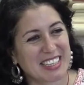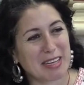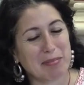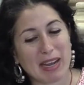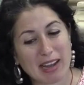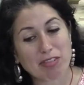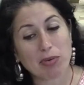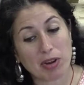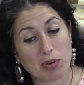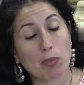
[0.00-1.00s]
Yeah, but
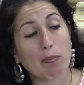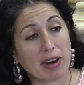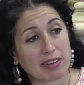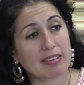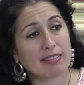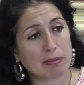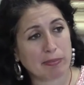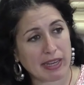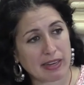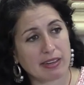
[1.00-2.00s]
everyone who
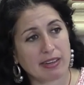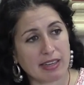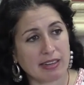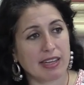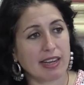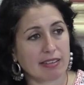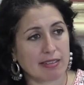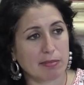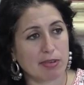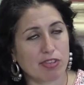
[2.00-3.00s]
participated in the
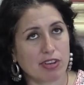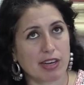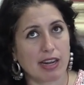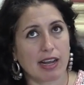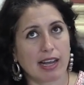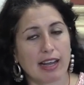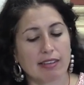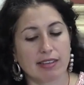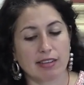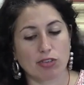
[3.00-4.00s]
exhibition
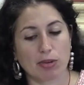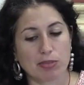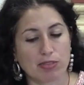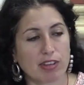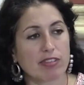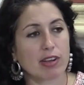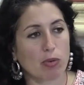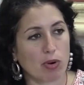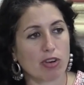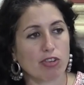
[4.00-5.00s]
as in terms of giving a
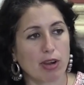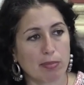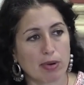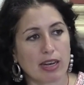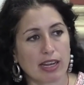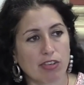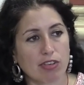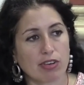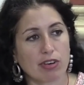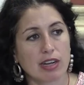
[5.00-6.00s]
workshop or
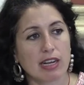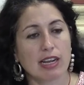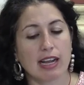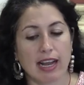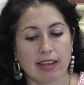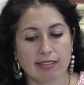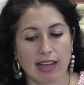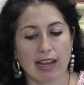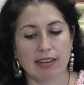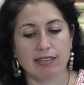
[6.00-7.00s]
lecture has
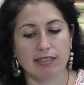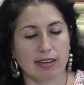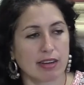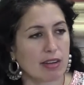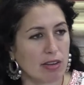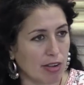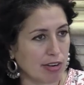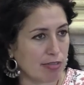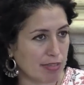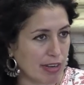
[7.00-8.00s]
had a lot
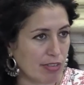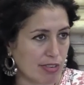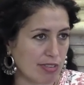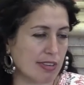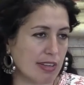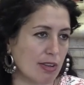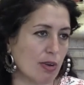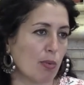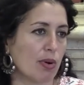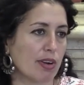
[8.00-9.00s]
of interest
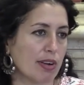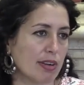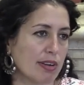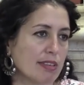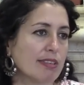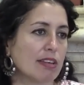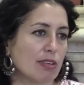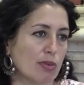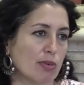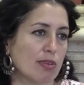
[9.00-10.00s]
in their work
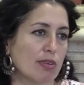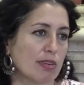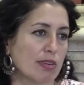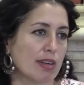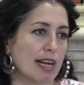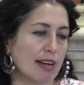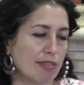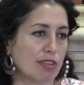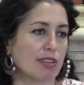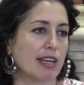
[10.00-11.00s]
continue
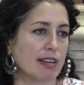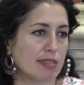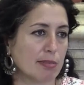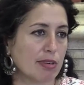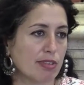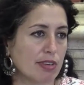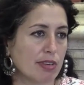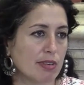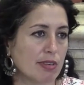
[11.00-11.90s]
after the exhibition.